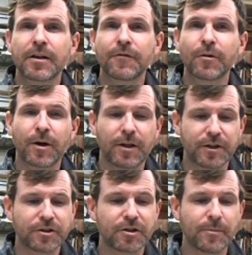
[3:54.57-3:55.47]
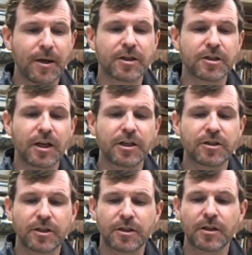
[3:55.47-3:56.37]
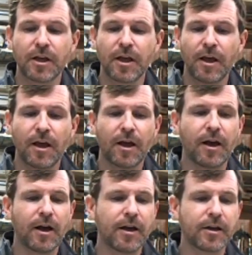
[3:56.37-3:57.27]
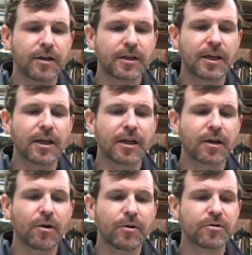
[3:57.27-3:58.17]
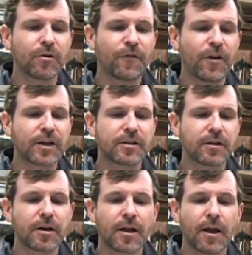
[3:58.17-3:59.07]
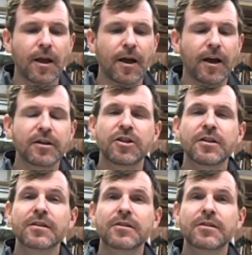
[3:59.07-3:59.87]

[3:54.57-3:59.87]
If you want to let your imagination go into effect here, Jesus